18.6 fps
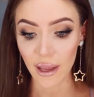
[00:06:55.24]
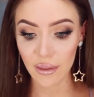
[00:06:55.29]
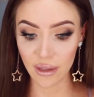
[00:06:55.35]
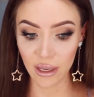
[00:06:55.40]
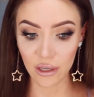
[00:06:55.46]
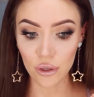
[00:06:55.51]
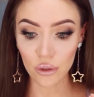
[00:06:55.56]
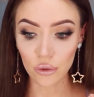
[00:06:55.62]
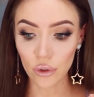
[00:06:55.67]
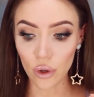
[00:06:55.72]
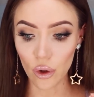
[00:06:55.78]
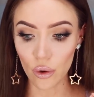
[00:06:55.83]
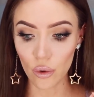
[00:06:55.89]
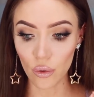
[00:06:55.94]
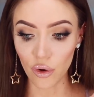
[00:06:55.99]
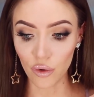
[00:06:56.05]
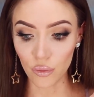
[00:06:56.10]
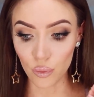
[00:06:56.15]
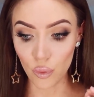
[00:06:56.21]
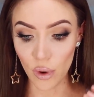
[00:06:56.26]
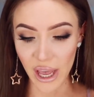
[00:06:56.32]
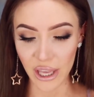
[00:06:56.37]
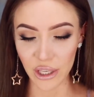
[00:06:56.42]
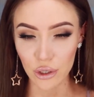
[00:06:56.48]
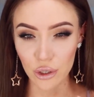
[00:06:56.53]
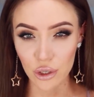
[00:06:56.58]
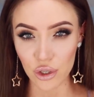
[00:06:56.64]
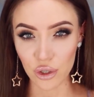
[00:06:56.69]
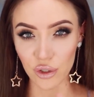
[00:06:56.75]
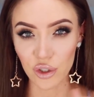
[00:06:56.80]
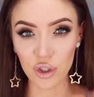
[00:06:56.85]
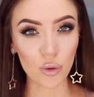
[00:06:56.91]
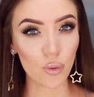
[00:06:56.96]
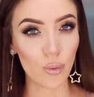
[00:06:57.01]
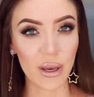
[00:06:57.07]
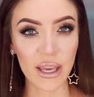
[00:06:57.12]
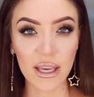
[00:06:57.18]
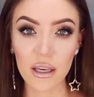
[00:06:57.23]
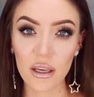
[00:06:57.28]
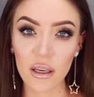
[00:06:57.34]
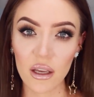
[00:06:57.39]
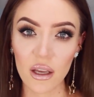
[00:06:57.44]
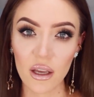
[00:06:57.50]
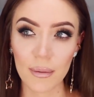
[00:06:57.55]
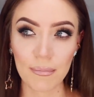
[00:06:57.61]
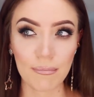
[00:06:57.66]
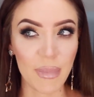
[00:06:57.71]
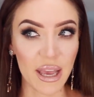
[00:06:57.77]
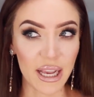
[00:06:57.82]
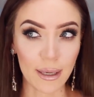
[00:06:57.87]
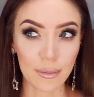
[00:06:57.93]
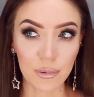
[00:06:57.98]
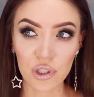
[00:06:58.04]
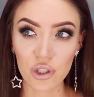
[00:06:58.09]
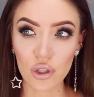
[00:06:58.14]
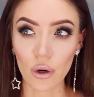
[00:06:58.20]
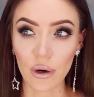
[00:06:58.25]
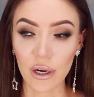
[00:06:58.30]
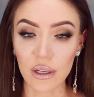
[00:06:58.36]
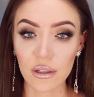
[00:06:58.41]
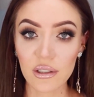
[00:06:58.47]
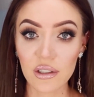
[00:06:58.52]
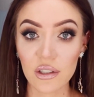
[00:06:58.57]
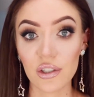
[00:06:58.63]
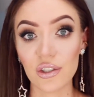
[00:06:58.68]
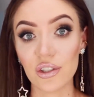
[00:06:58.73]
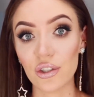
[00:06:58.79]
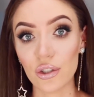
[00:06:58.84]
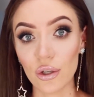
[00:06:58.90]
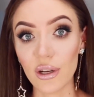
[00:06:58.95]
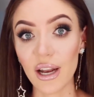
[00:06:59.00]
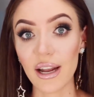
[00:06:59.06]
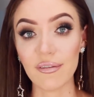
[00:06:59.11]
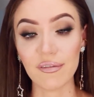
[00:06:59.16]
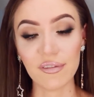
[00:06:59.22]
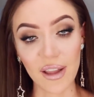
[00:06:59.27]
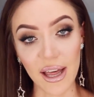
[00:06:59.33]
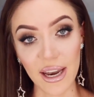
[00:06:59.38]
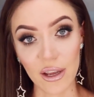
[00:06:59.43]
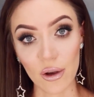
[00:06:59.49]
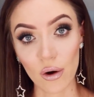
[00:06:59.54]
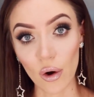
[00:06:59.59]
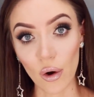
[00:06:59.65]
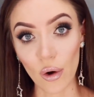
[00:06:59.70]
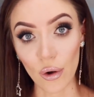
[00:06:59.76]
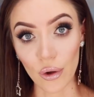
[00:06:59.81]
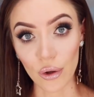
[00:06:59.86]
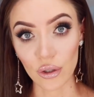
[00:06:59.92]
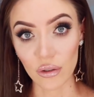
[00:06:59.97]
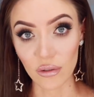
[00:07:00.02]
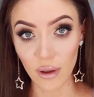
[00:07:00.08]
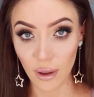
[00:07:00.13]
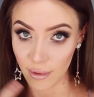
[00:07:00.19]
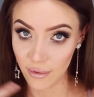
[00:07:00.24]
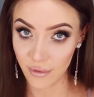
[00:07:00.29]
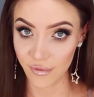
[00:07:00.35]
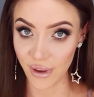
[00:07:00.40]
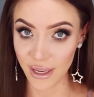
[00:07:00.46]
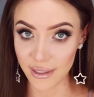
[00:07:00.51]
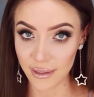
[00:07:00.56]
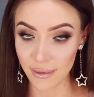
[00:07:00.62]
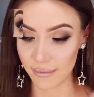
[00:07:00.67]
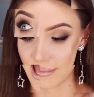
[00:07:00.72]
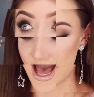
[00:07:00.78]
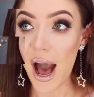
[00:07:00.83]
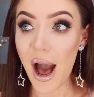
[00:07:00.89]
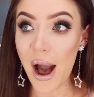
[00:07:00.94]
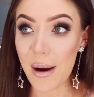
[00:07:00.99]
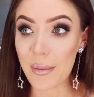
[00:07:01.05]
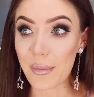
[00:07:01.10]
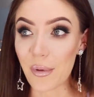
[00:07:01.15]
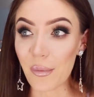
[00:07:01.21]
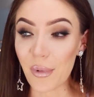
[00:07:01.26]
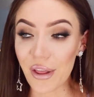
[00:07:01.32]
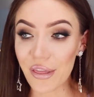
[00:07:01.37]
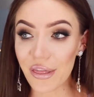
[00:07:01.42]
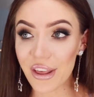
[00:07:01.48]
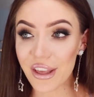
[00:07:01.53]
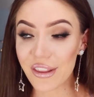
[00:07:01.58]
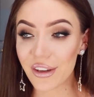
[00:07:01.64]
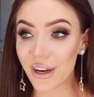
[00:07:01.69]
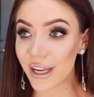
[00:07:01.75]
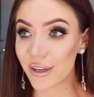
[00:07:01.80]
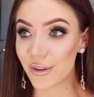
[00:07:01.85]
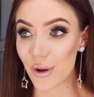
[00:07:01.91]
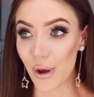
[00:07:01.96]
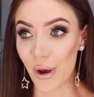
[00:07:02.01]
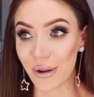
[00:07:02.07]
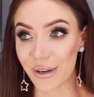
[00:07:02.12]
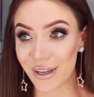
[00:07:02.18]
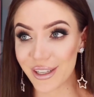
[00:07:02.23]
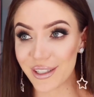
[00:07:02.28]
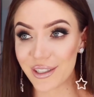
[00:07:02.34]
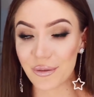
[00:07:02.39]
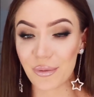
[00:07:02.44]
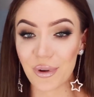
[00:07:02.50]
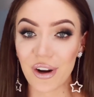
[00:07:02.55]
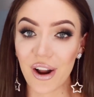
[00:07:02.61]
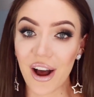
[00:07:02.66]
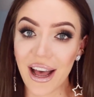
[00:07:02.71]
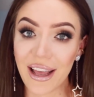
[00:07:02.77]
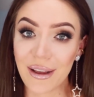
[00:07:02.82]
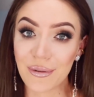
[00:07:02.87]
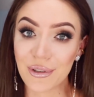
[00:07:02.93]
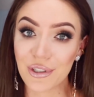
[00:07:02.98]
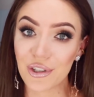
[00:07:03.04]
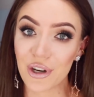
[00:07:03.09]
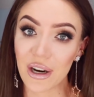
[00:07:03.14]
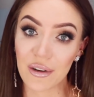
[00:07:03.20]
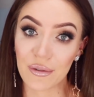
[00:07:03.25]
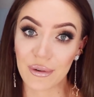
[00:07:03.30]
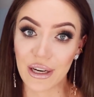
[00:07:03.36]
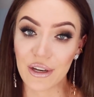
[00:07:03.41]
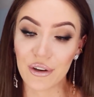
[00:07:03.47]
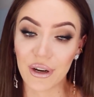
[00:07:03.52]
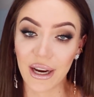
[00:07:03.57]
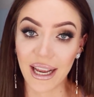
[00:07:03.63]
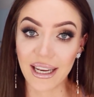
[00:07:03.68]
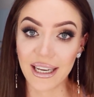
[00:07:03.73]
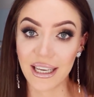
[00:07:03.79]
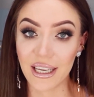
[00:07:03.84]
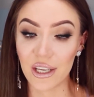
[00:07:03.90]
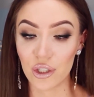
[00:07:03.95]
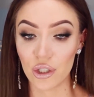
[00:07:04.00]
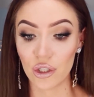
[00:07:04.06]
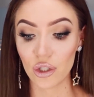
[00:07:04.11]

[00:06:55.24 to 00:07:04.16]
and then you'll know where you should tweak makeup tutorials to suit and flatter your own face. One thing that I noticed when I was trying to recreate Nikki